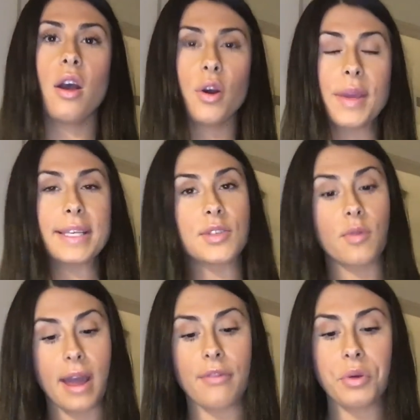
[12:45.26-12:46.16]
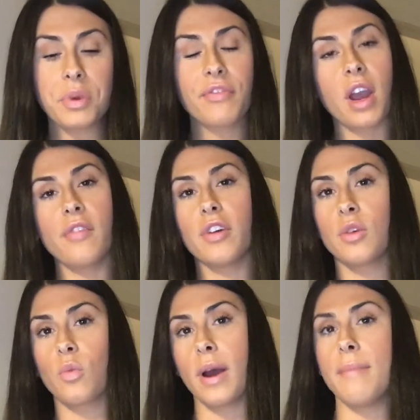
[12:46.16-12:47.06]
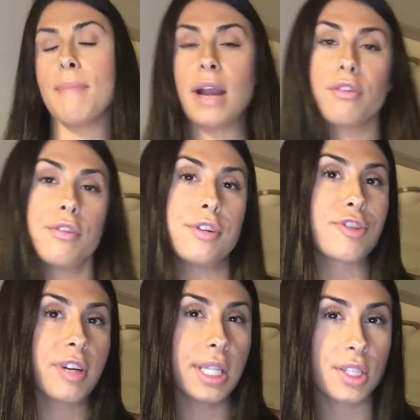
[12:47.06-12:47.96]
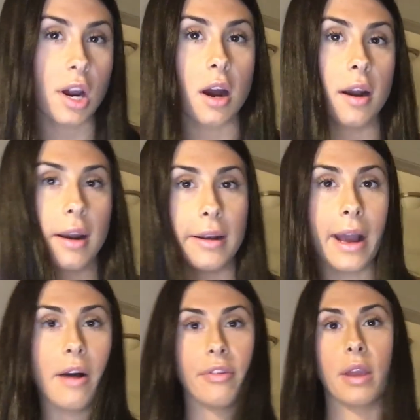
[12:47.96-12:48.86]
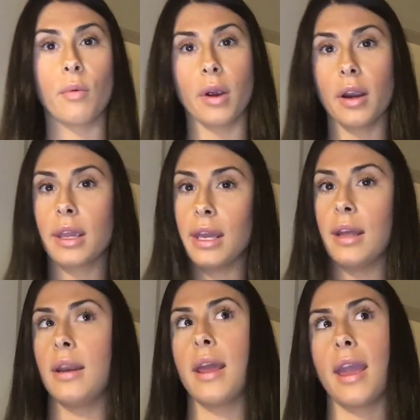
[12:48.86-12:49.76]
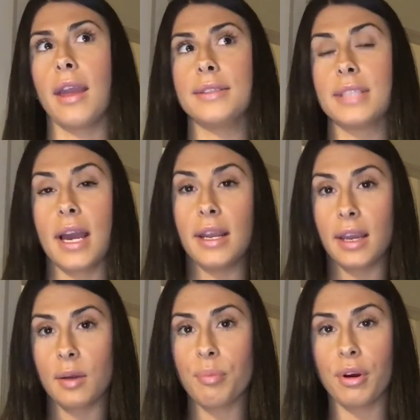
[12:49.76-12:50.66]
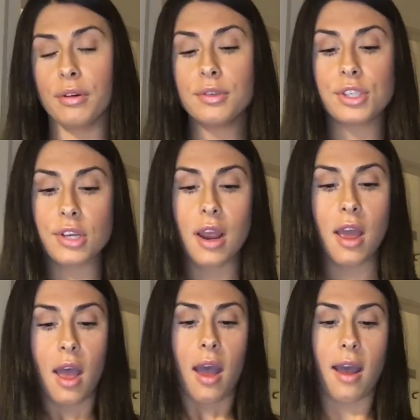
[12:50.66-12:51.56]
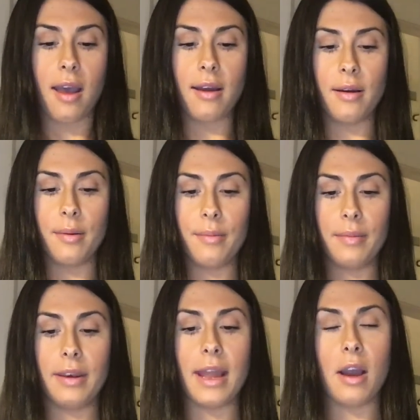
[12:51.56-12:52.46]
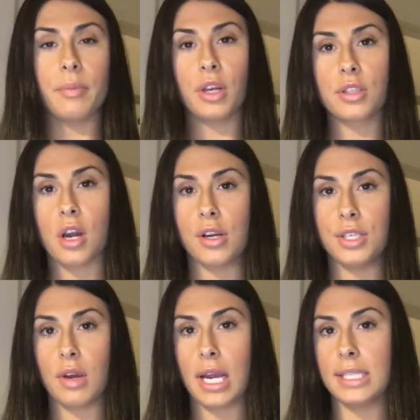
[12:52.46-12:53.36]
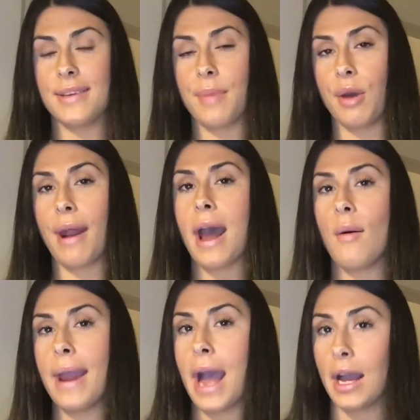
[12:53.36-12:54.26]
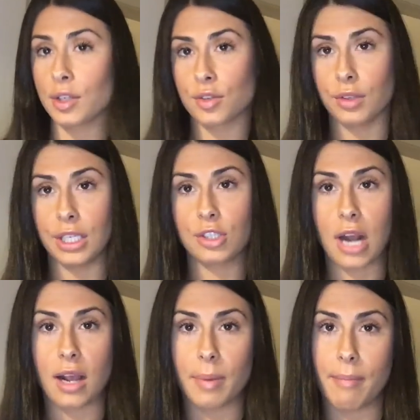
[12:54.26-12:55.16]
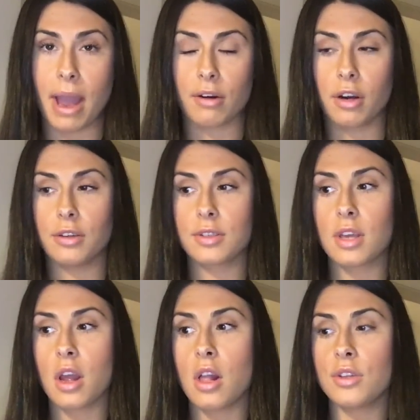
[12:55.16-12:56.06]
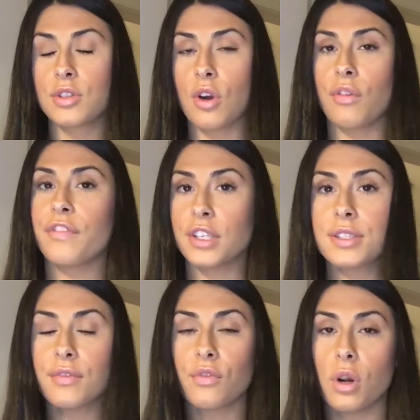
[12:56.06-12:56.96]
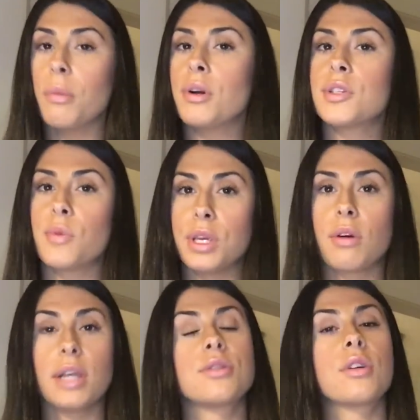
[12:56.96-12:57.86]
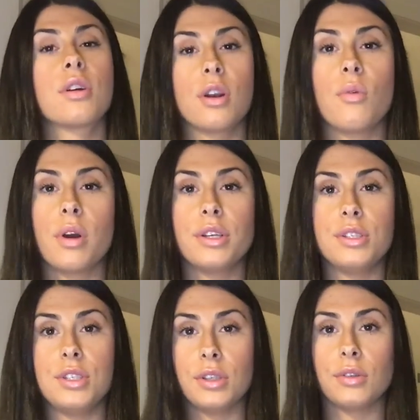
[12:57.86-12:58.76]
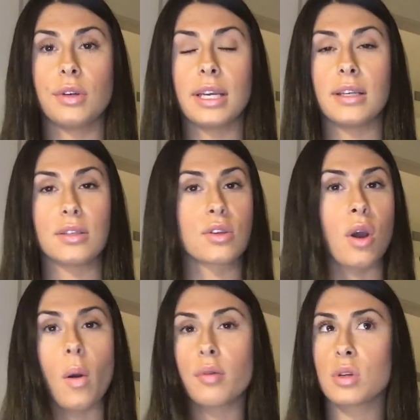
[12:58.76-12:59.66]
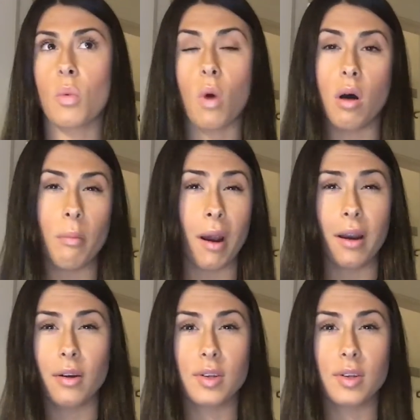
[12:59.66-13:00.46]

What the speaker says: okay, so now that we've covered what macronutrients are and how they work in a dieting approach, now I'm going to talk to you guys about how I actually track my macros. So first and foremost, what you guys are going to want to do is go out to Walmart